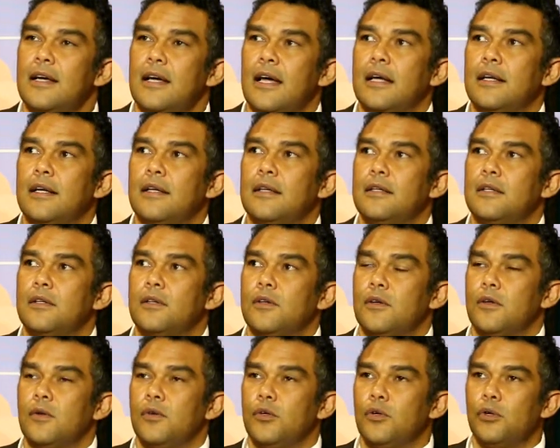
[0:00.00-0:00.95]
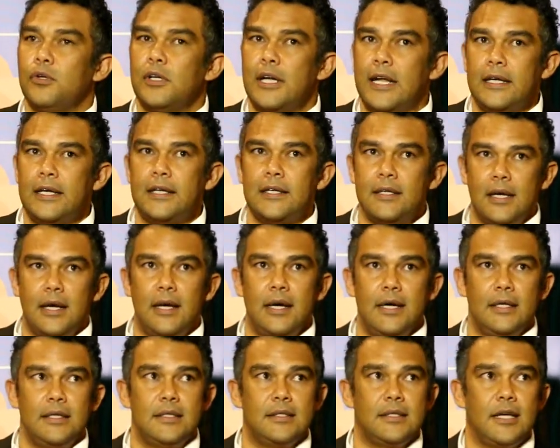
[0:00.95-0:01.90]
And your naked
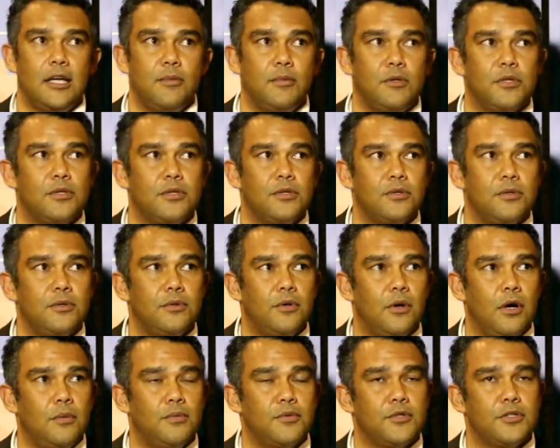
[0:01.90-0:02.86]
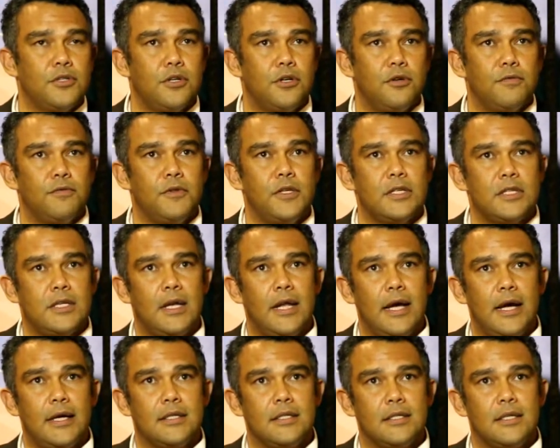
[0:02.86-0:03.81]
eye is able to observe these
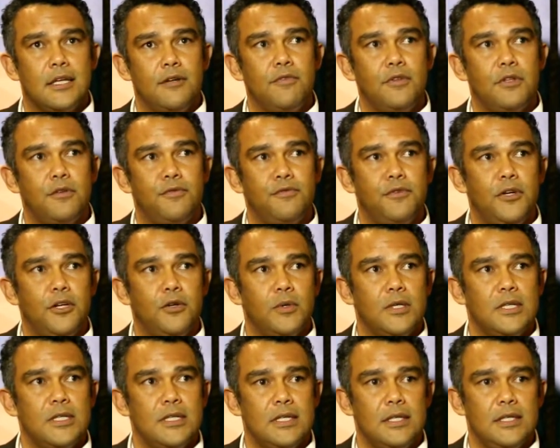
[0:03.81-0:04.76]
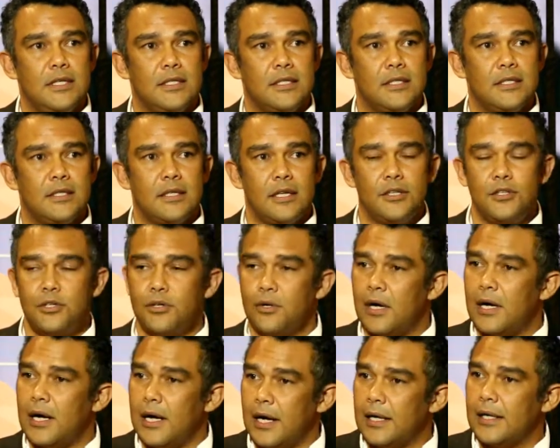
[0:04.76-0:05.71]
lights given the frequencies that
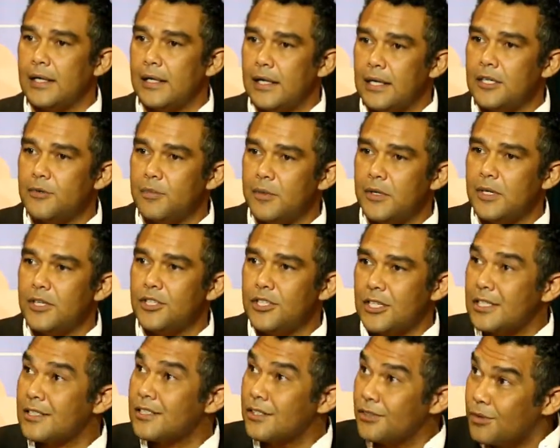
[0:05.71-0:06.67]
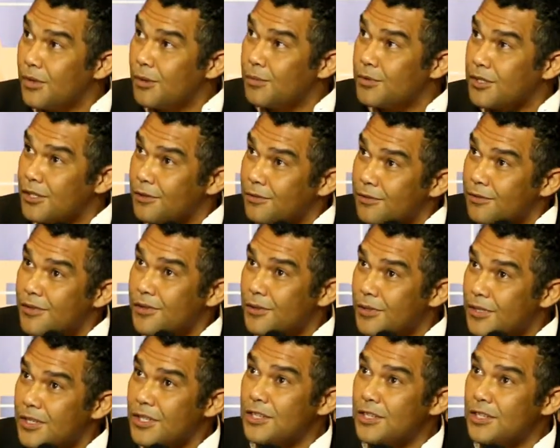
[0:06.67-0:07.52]
your eye has been adjusted to observe, those,